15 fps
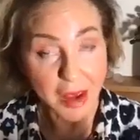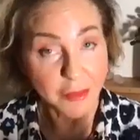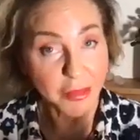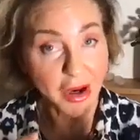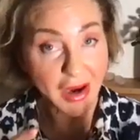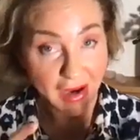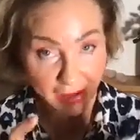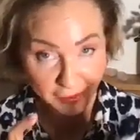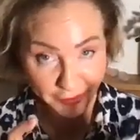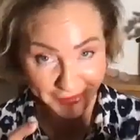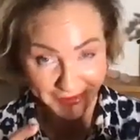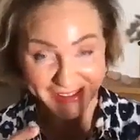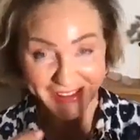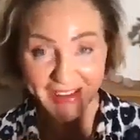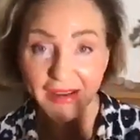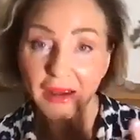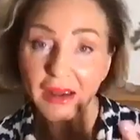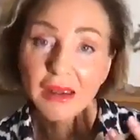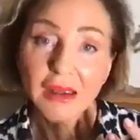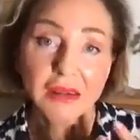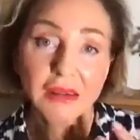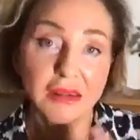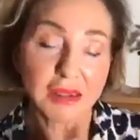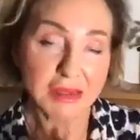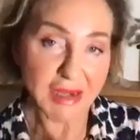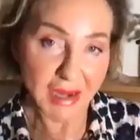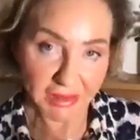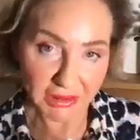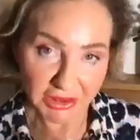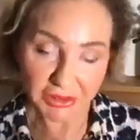perhaps
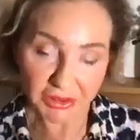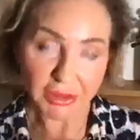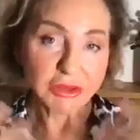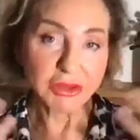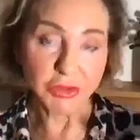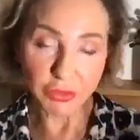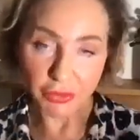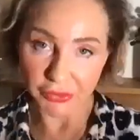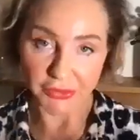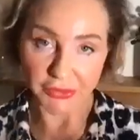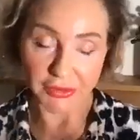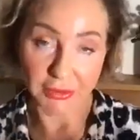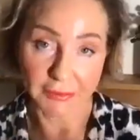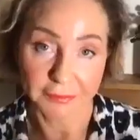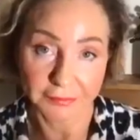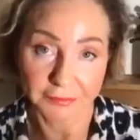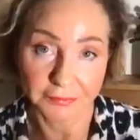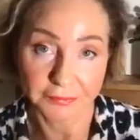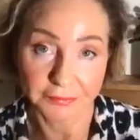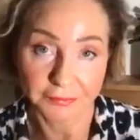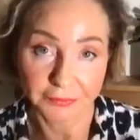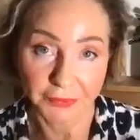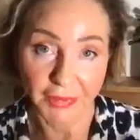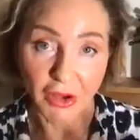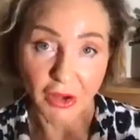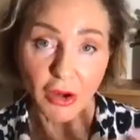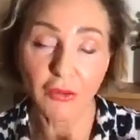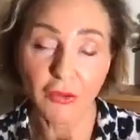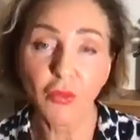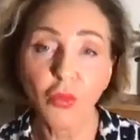connect to the truth
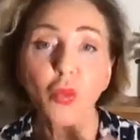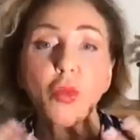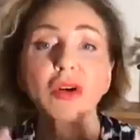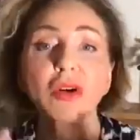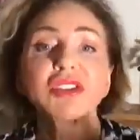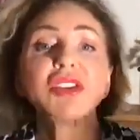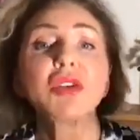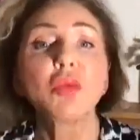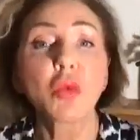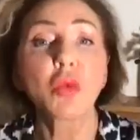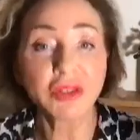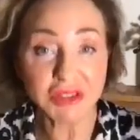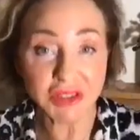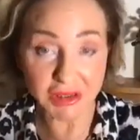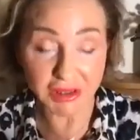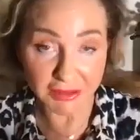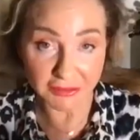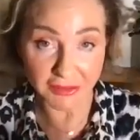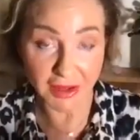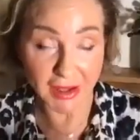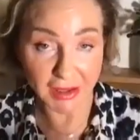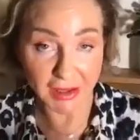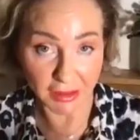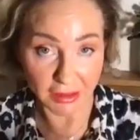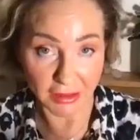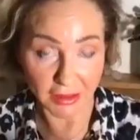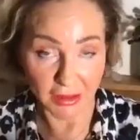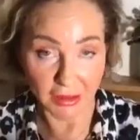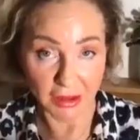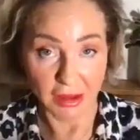of what you want to convey,
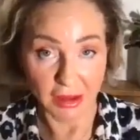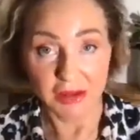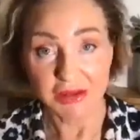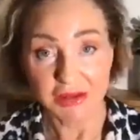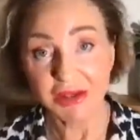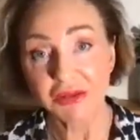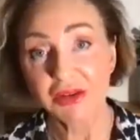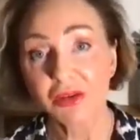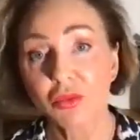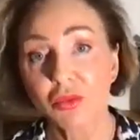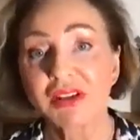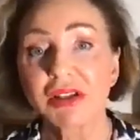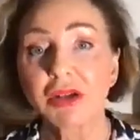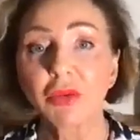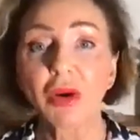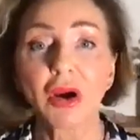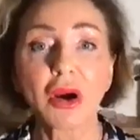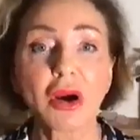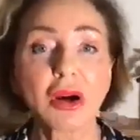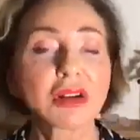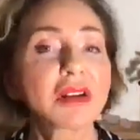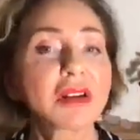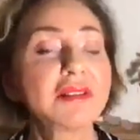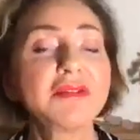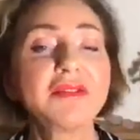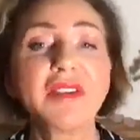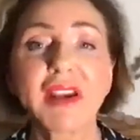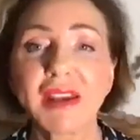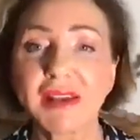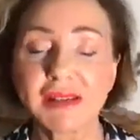so that when you are
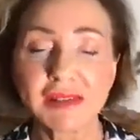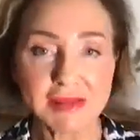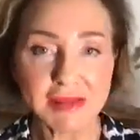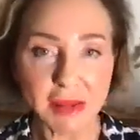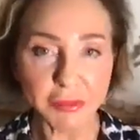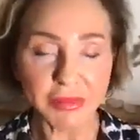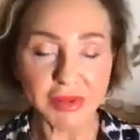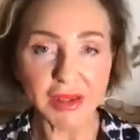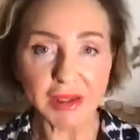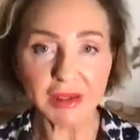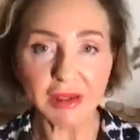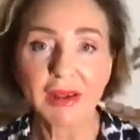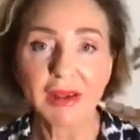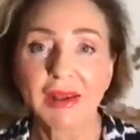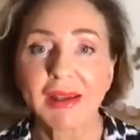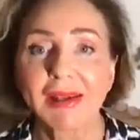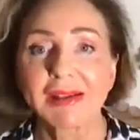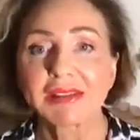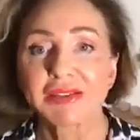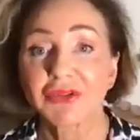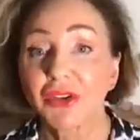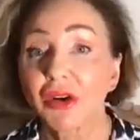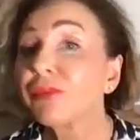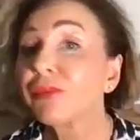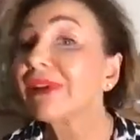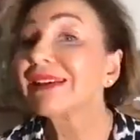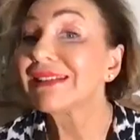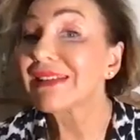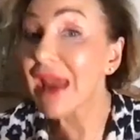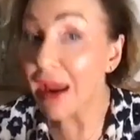conveying something, it's from
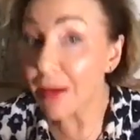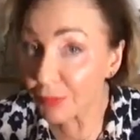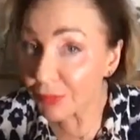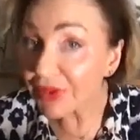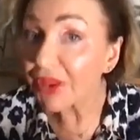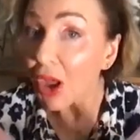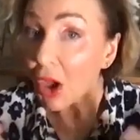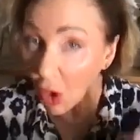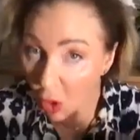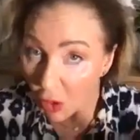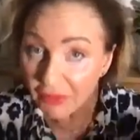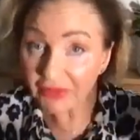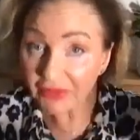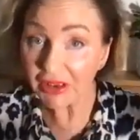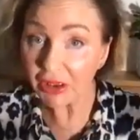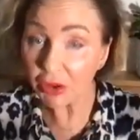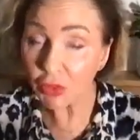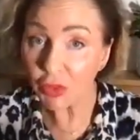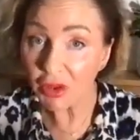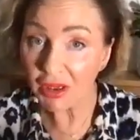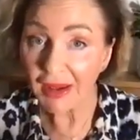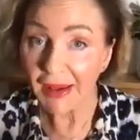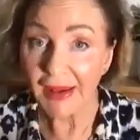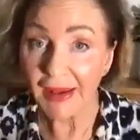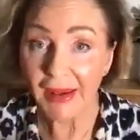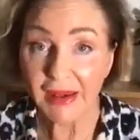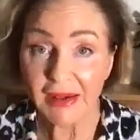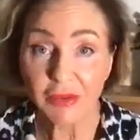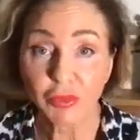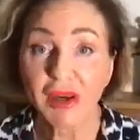the depth of you
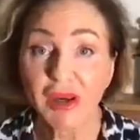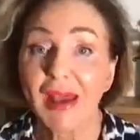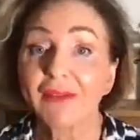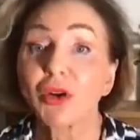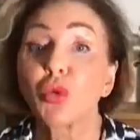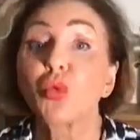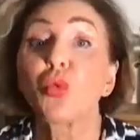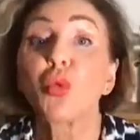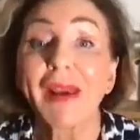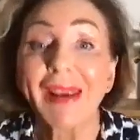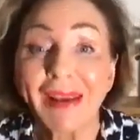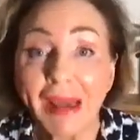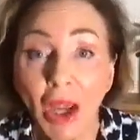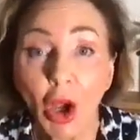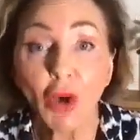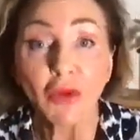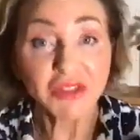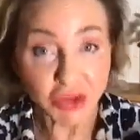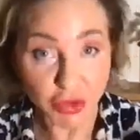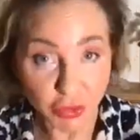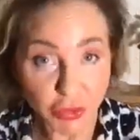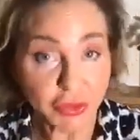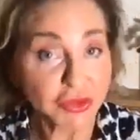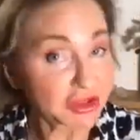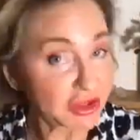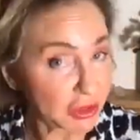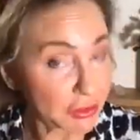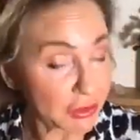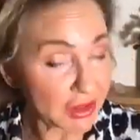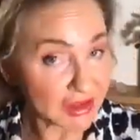and it will have a ring of truth
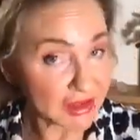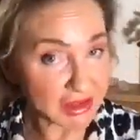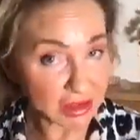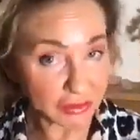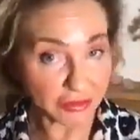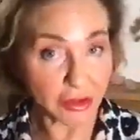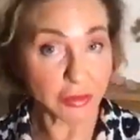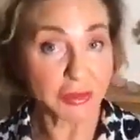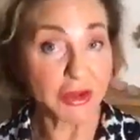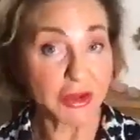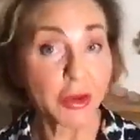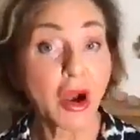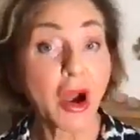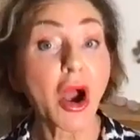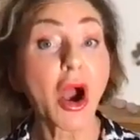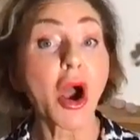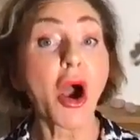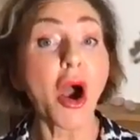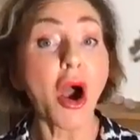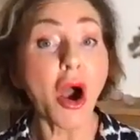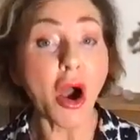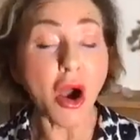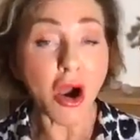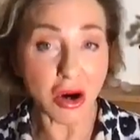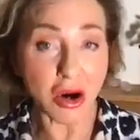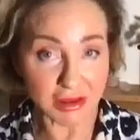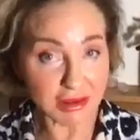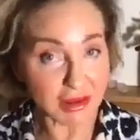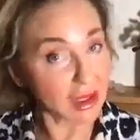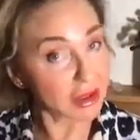to it. So from your
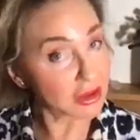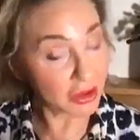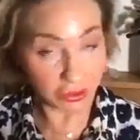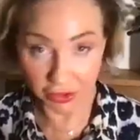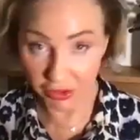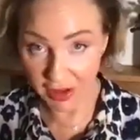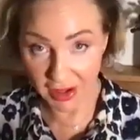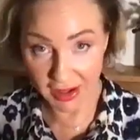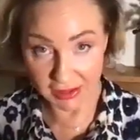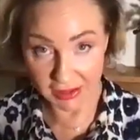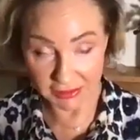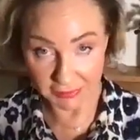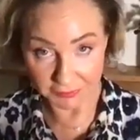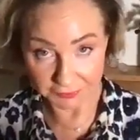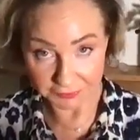heart and not your head.